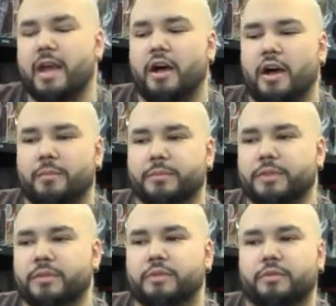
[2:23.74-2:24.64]
Um,
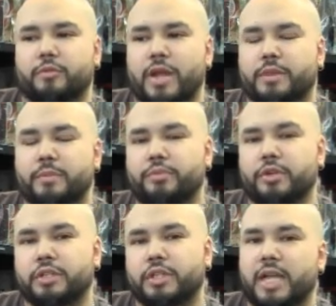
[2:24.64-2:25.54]
throughout the
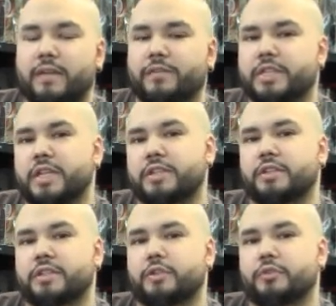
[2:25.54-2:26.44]
book, the
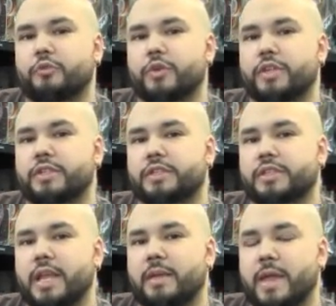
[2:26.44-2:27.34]
conversations that Reese and
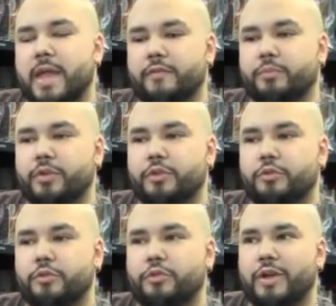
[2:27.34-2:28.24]
Sam have are pretty
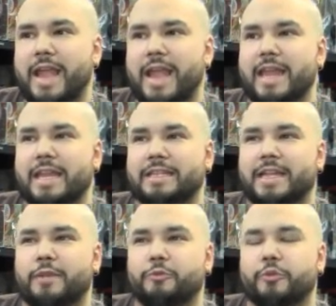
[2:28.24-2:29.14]
cool, and it's
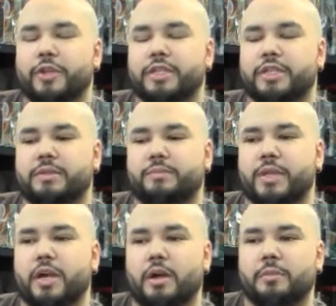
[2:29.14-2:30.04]
like Reese
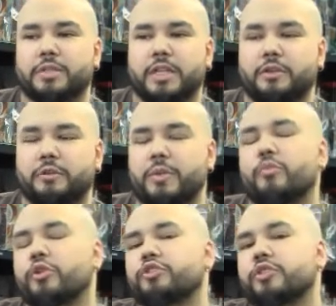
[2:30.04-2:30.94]
becomes a little bit
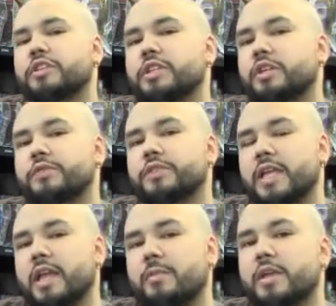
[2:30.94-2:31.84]
more trusting of
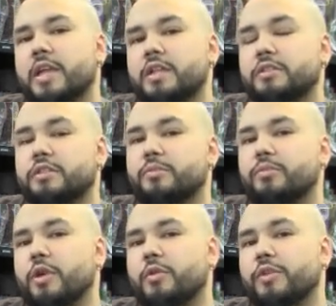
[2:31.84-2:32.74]
Sam to the
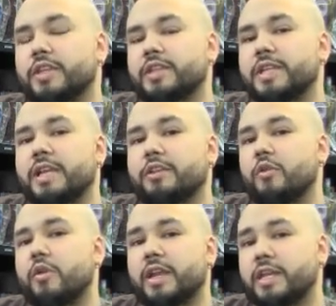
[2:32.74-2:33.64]
point where they decide to go
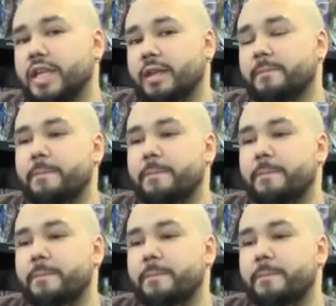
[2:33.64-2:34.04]
on a date.